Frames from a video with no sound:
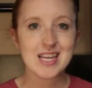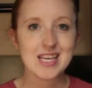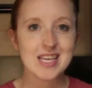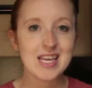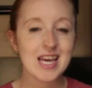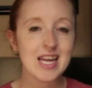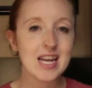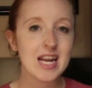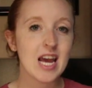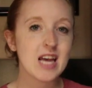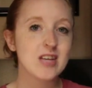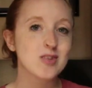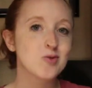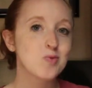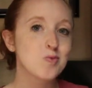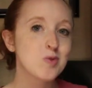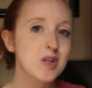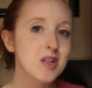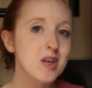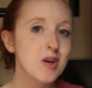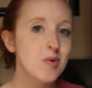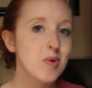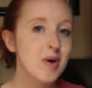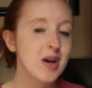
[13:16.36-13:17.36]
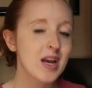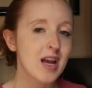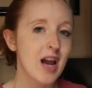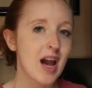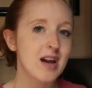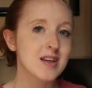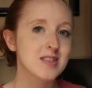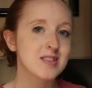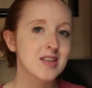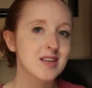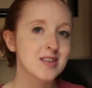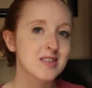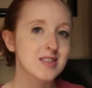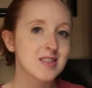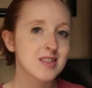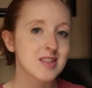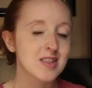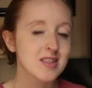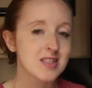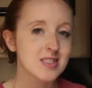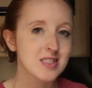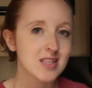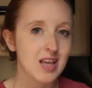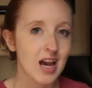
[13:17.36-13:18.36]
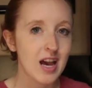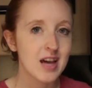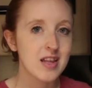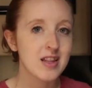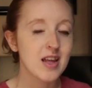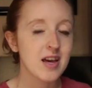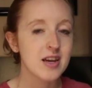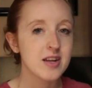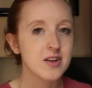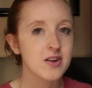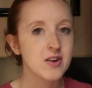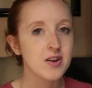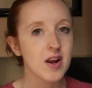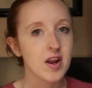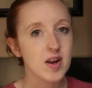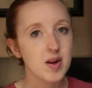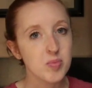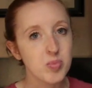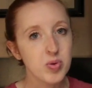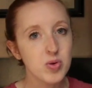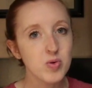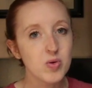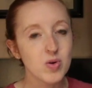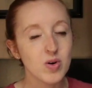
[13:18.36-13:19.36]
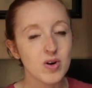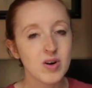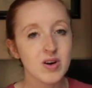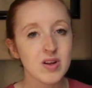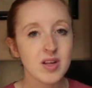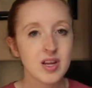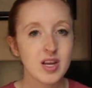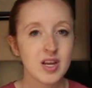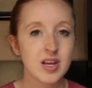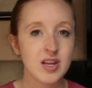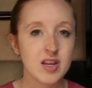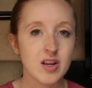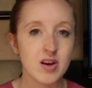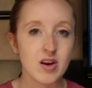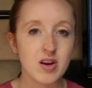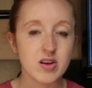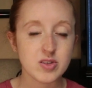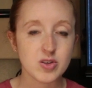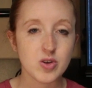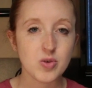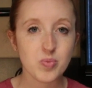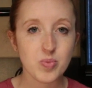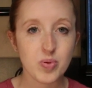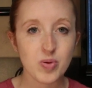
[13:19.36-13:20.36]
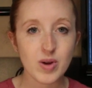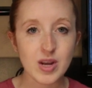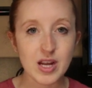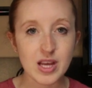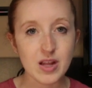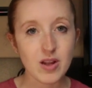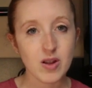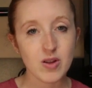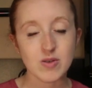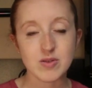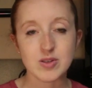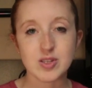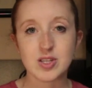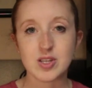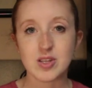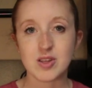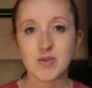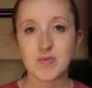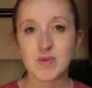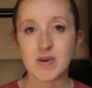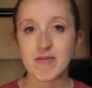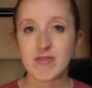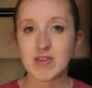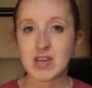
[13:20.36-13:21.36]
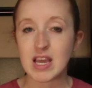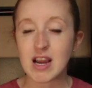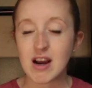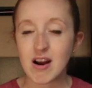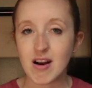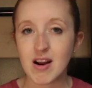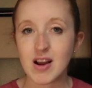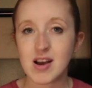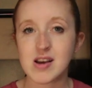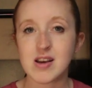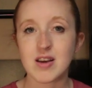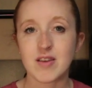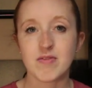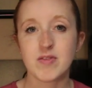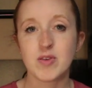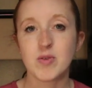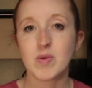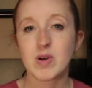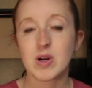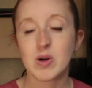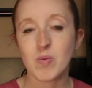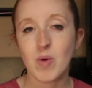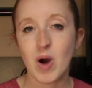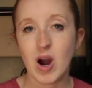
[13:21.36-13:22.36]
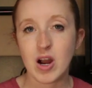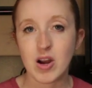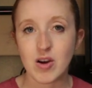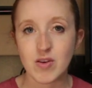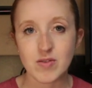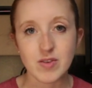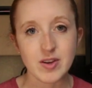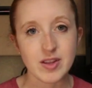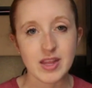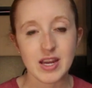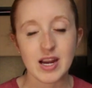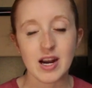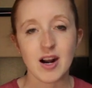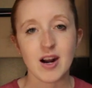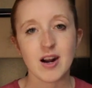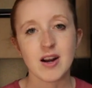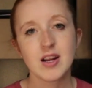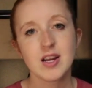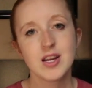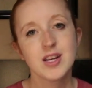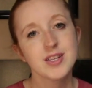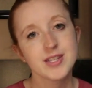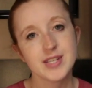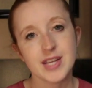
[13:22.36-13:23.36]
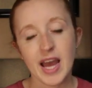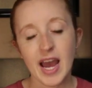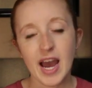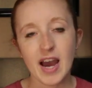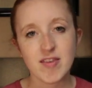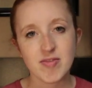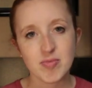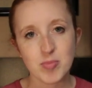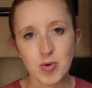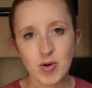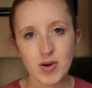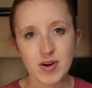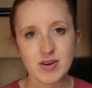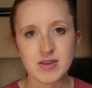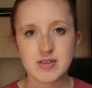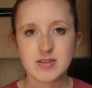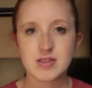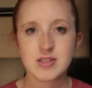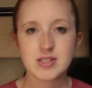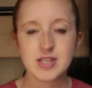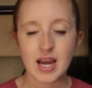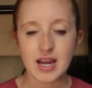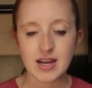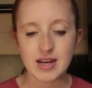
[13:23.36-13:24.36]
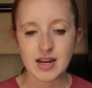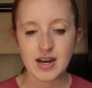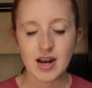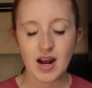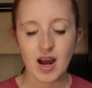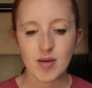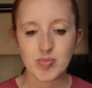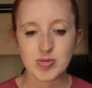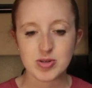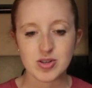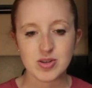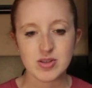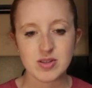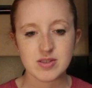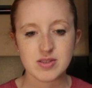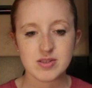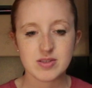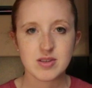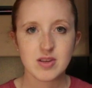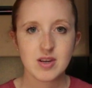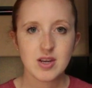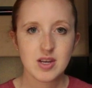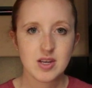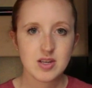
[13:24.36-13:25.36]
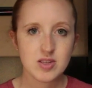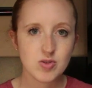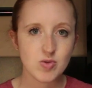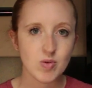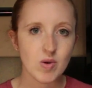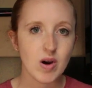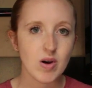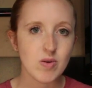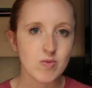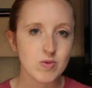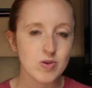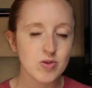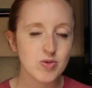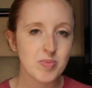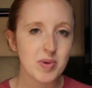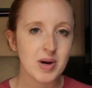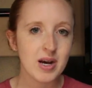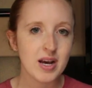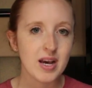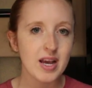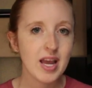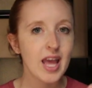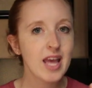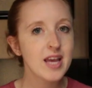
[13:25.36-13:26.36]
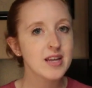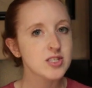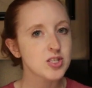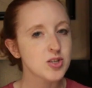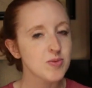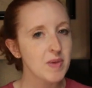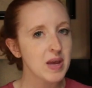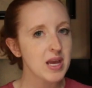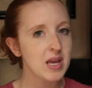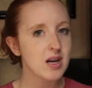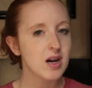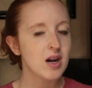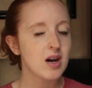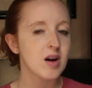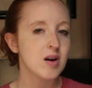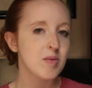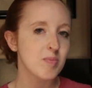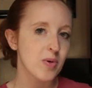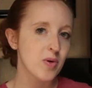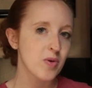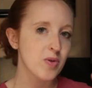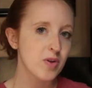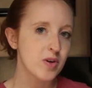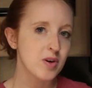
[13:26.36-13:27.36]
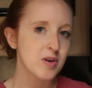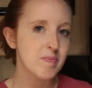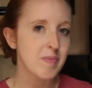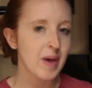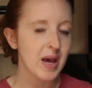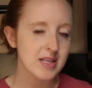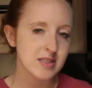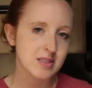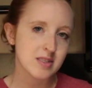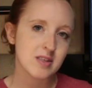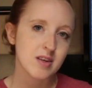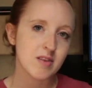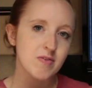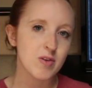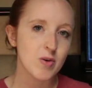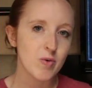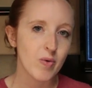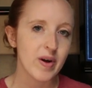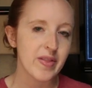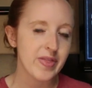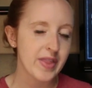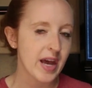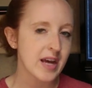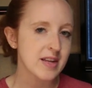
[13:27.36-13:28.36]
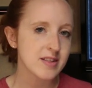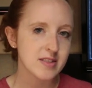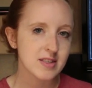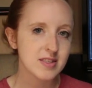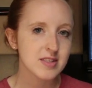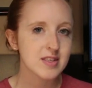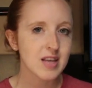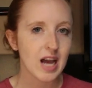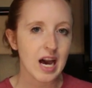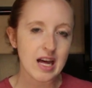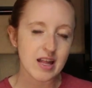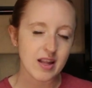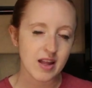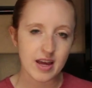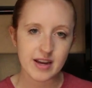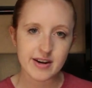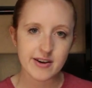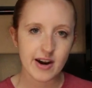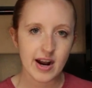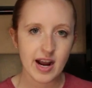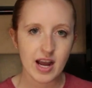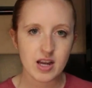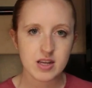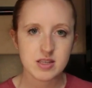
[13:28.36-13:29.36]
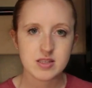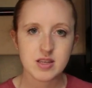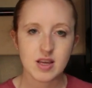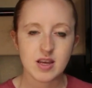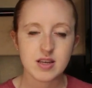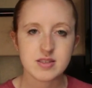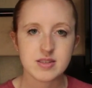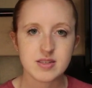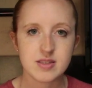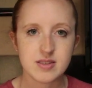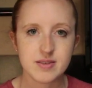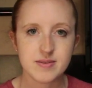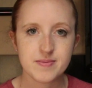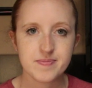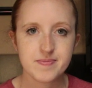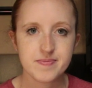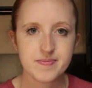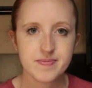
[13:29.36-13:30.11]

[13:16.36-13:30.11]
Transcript: again has really quick access to the Skyliner and a pool. You're also pretty close to the Riviera if you want to walk over there to have more dining options. So Aruba and Jamaica are both good bets if you want that Skyliner access.